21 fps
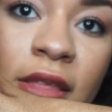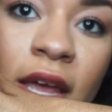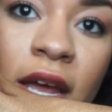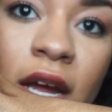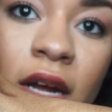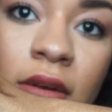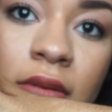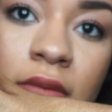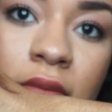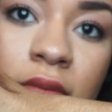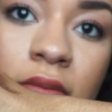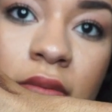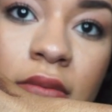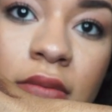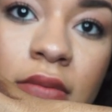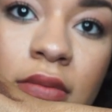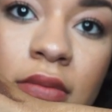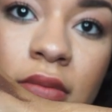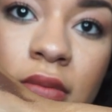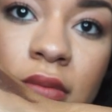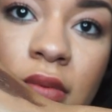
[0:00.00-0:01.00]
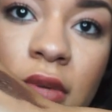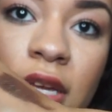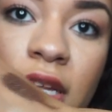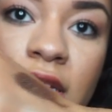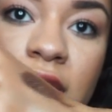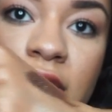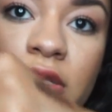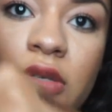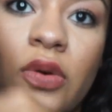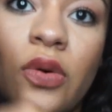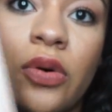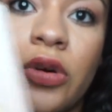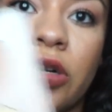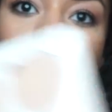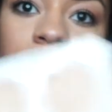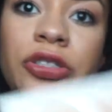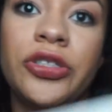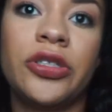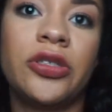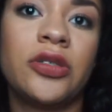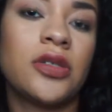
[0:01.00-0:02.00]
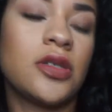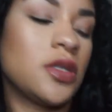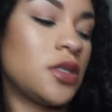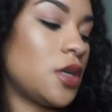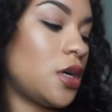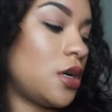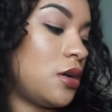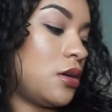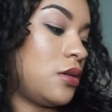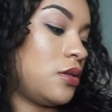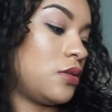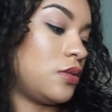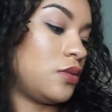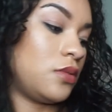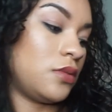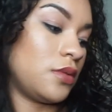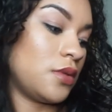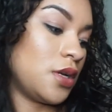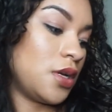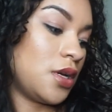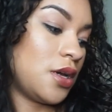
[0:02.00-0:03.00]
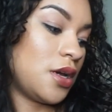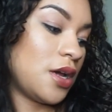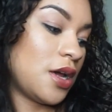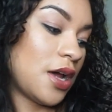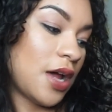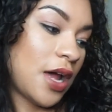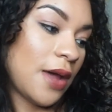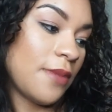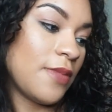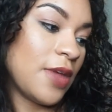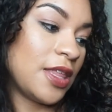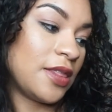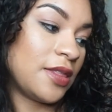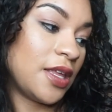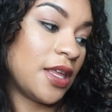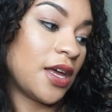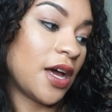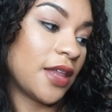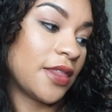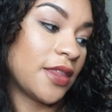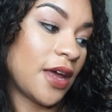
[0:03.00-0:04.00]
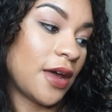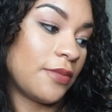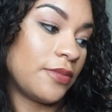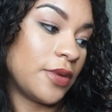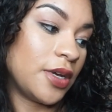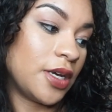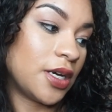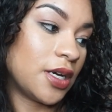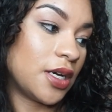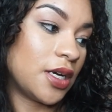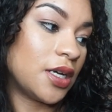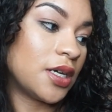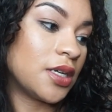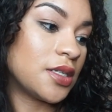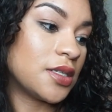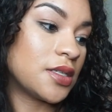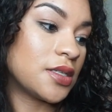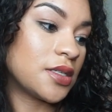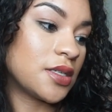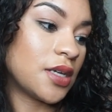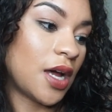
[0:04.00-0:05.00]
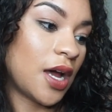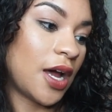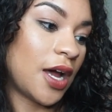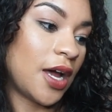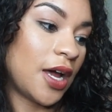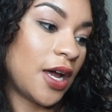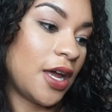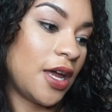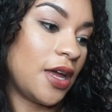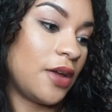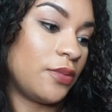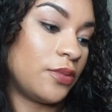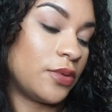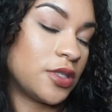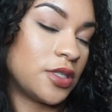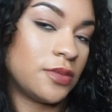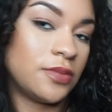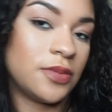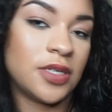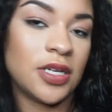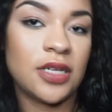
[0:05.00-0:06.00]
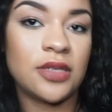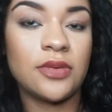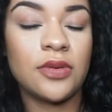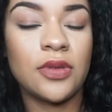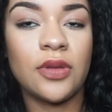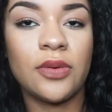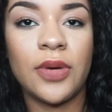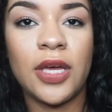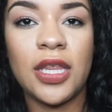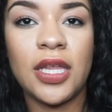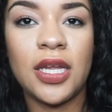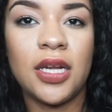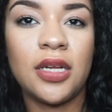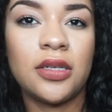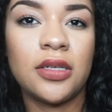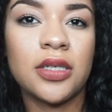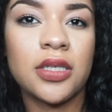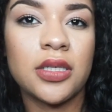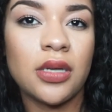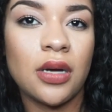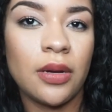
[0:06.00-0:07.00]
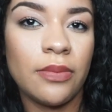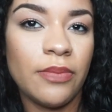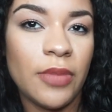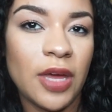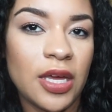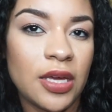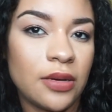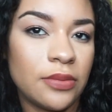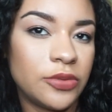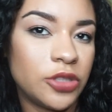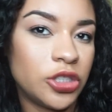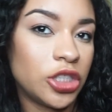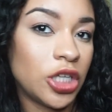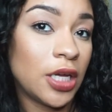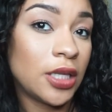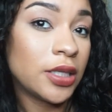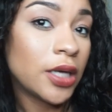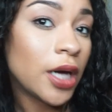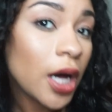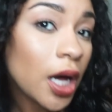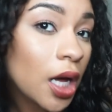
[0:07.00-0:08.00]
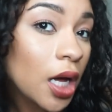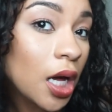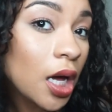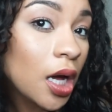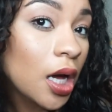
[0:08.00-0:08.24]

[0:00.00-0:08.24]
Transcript: there. And it's gorge. So I mainly got that because I was obsessed with the way that it looked on Makeup Shayla.